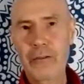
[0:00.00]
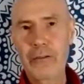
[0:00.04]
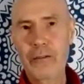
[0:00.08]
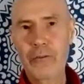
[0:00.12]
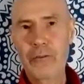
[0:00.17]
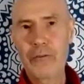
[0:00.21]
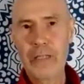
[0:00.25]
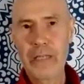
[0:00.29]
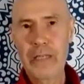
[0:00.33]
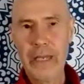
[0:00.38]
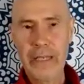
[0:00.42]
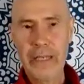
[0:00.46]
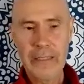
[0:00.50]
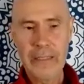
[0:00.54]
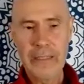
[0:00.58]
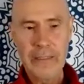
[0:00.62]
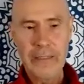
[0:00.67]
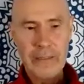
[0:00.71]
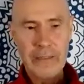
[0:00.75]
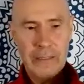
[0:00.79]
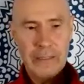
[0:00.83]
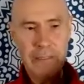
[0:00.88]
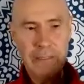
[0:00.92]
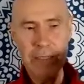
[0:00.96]

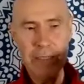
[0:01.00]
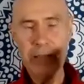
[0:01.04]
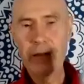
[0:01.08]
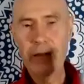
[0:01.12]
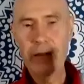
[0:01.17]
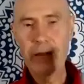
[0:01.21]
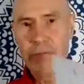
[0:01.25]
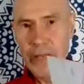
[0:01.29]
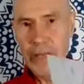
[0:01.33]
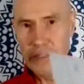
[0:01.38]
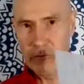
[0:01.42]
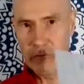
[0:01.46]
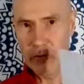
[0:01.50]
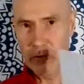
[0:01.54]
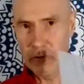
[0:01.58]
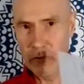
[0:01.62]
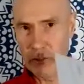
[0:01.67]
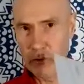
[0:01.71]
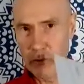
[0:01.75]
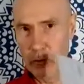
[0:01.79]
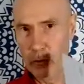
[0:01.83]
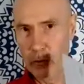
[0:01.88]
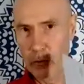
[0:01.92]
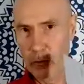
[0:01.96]
created in the
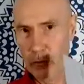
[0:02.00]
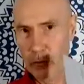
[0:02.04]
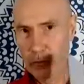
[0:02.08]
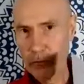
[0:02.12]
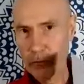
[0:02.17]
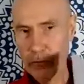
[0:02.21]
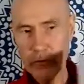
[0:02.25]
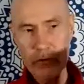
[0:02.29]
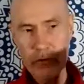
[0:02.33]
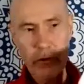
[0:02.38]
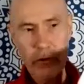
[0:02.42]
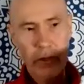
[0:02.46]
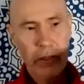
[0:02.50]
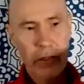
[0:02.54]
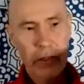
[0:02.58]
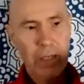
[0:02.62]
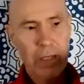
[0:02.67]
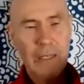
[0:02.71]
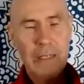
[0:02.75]
ventricles,